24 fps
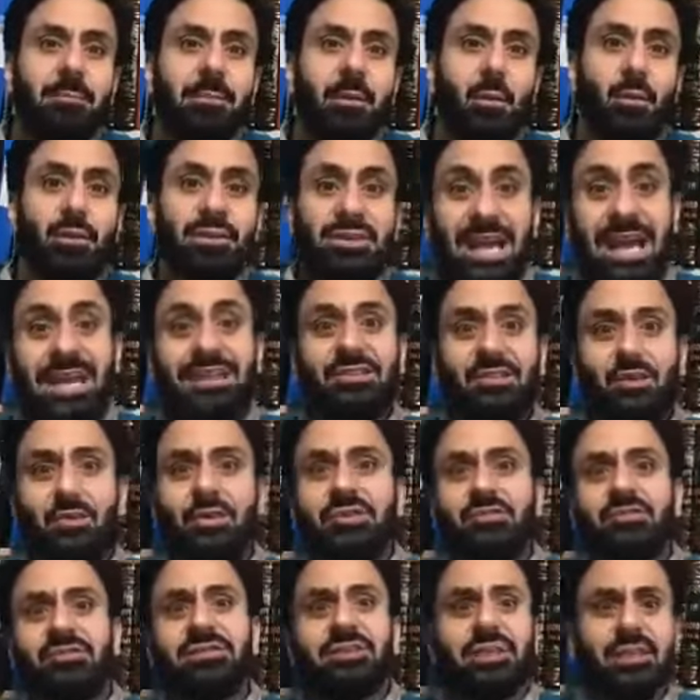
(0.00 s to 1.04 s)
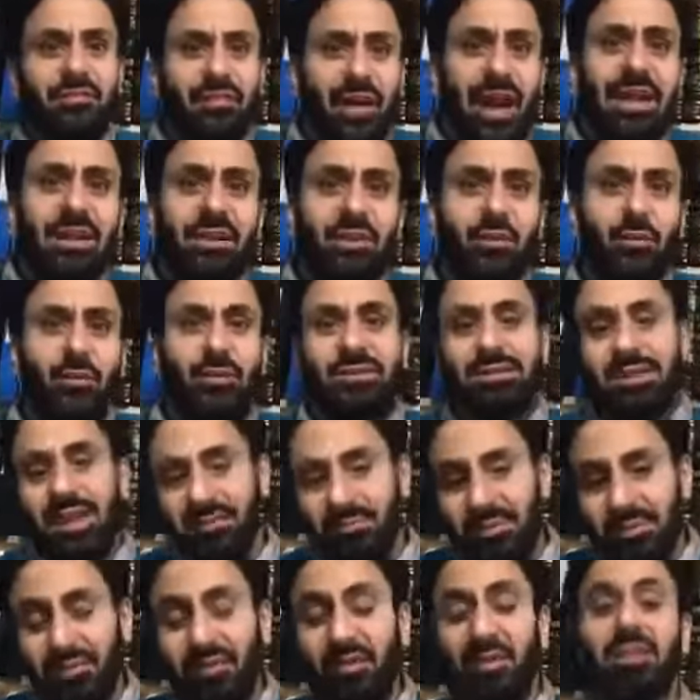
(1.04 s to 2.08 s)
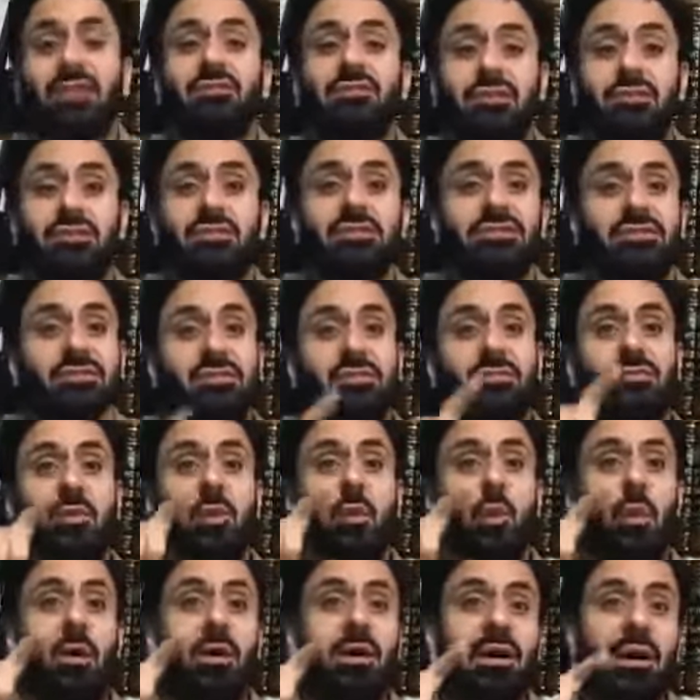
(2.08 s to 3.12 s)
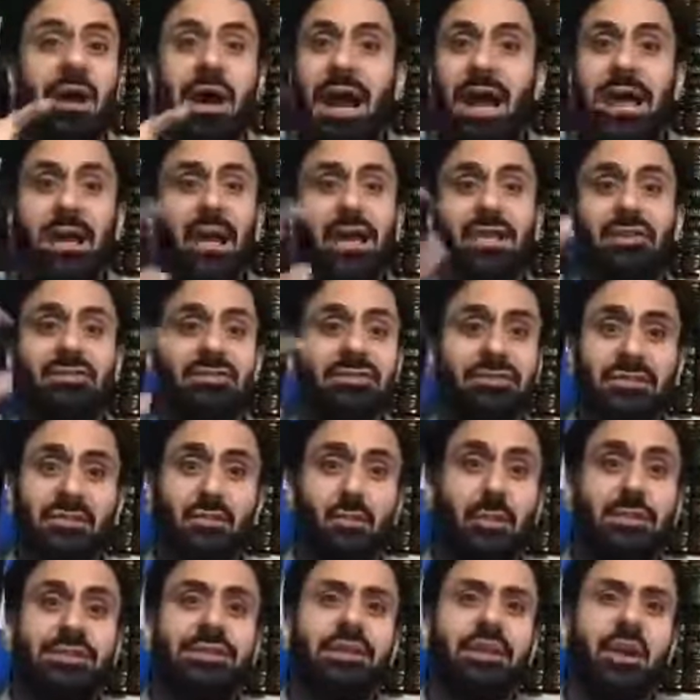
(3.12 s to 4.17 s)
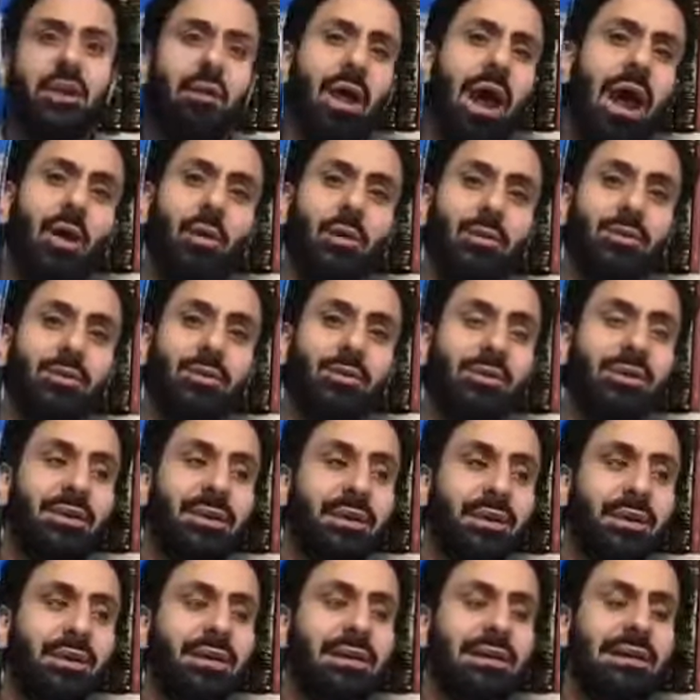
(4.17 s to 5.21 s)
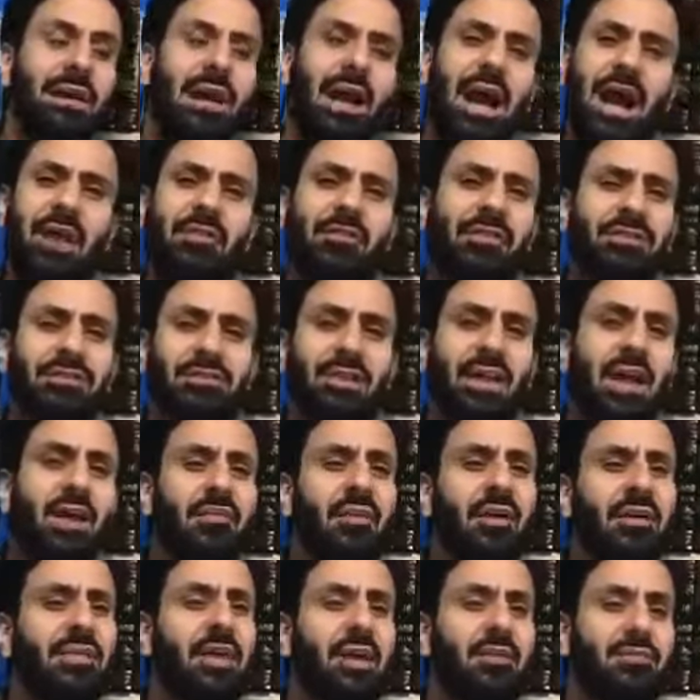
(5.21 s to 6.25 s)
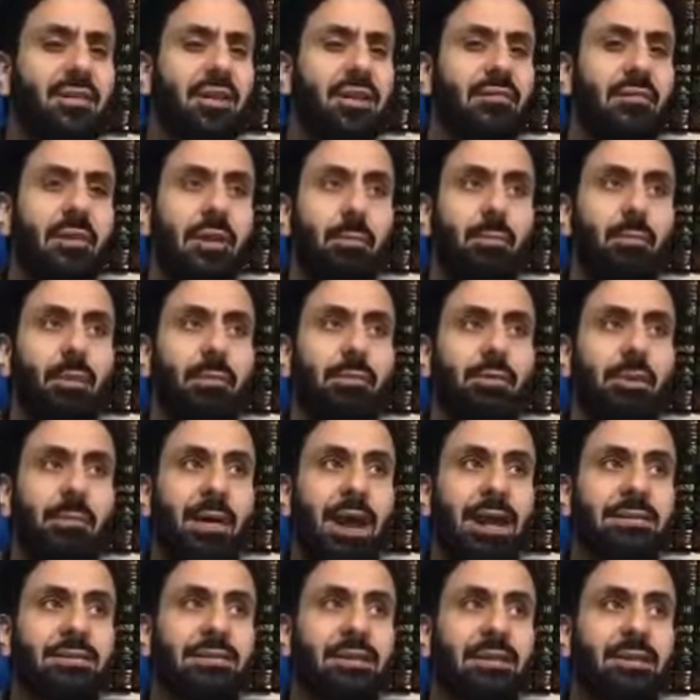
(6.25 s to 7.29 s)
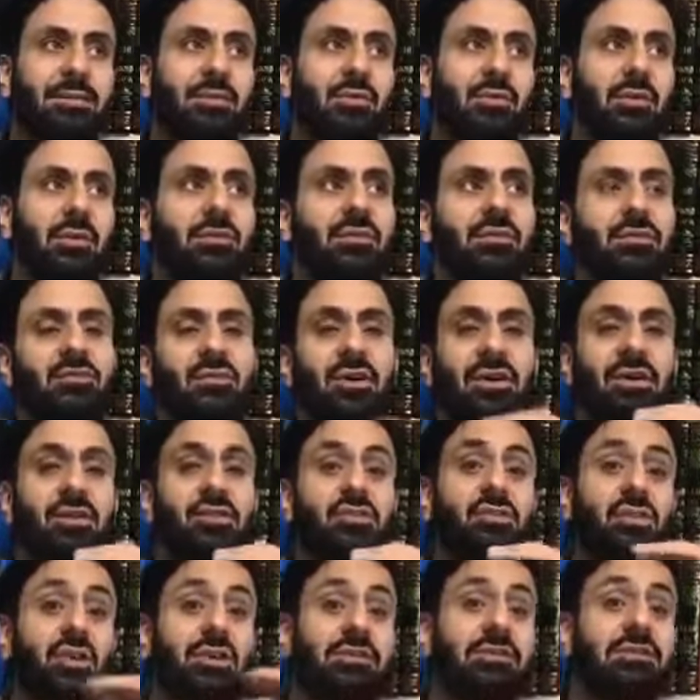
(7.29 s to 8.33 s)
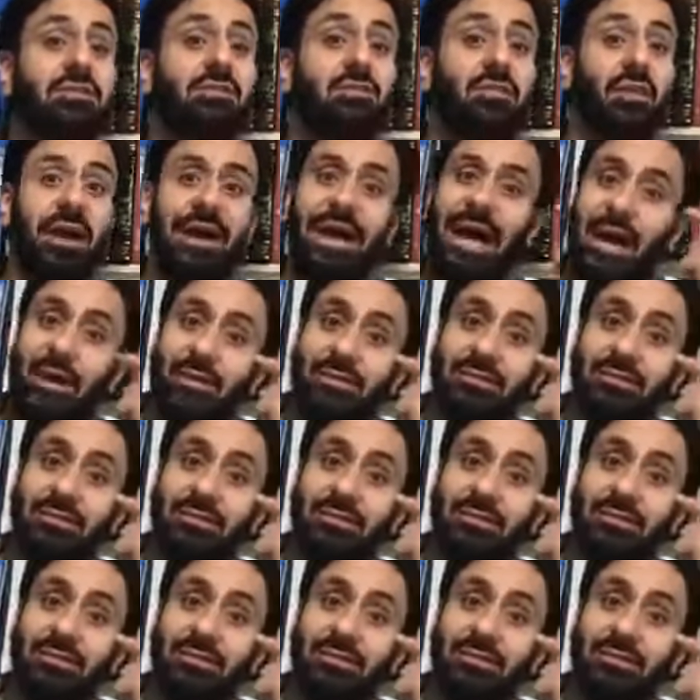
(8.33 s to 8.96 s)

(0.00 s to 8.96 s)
which has no intrinsic value, which can be further reduced to electrons just whizzing around. So I find that very, very problematic to even try and justify our